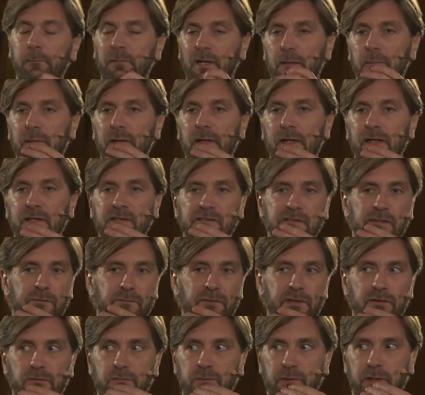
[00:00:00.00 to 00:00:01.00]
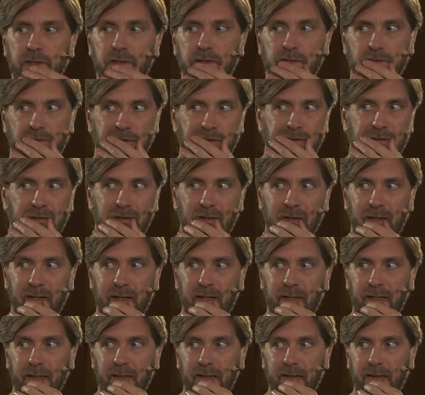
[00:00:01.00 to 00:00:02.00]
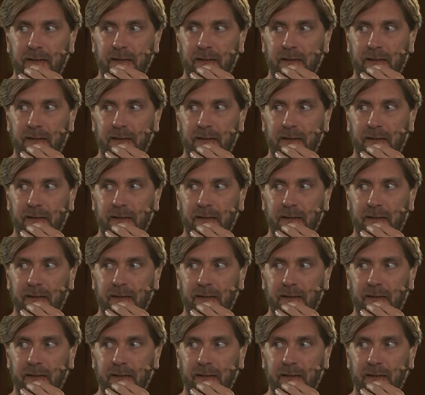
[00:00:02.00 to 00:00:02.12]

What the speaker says: maybe it is something Swedish. I